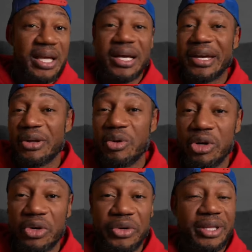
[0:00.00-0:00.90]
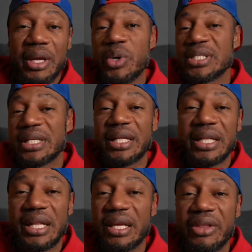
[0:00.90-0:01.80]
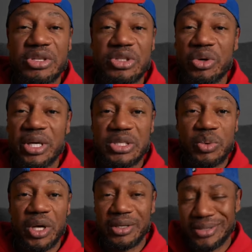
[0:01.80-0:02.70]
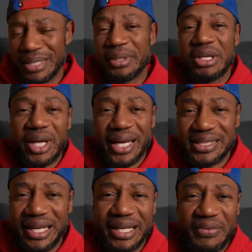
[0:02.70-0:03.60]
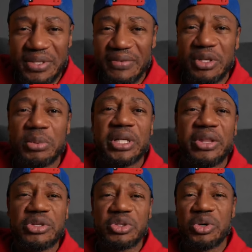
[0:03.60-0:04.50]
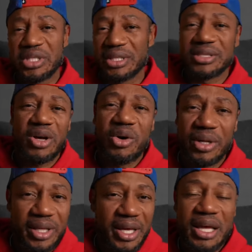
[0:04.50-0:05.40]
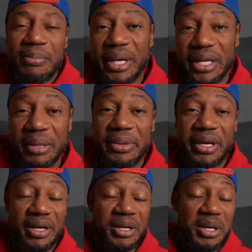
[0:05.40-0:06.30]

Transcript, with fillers: Couldn't order it. It wasn't in any other store as well. Typically you can ask Nike if it's available in other stores and just go and pick it up there.